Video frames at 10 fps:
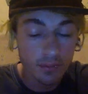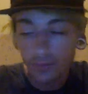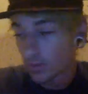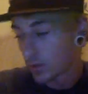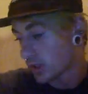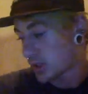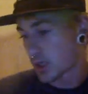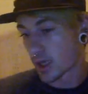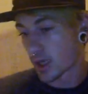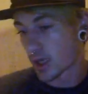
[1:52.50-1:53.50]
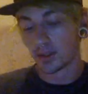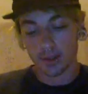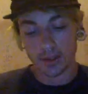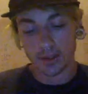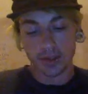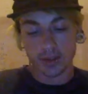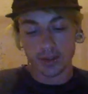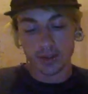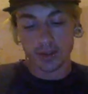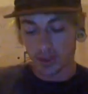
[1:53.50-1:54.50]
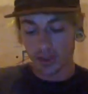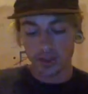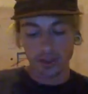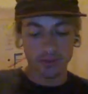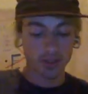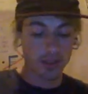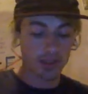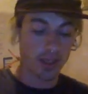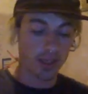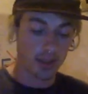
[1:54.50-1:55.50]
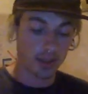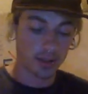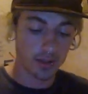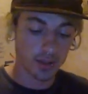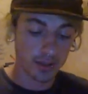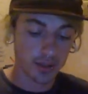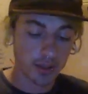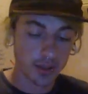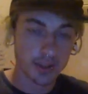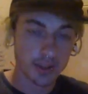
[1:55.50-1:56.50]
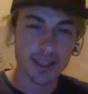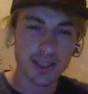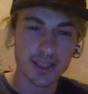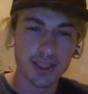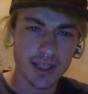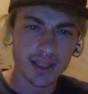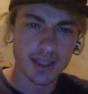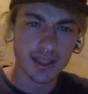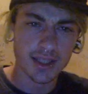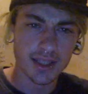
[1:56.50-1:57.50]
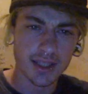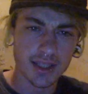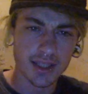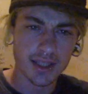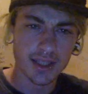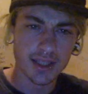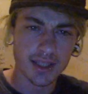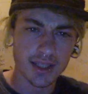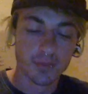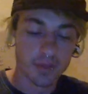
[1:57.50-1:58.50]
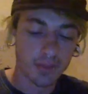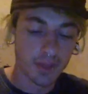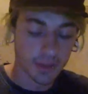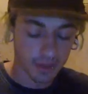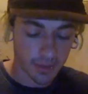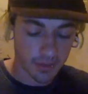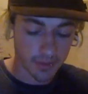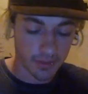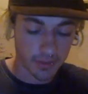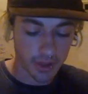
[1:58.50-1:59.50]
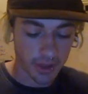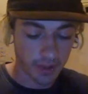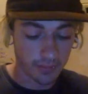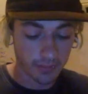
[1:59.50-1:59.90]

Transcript: what is that? There's something in there. Something in there that shouldn't be in there. Maybe that's why it's being shit.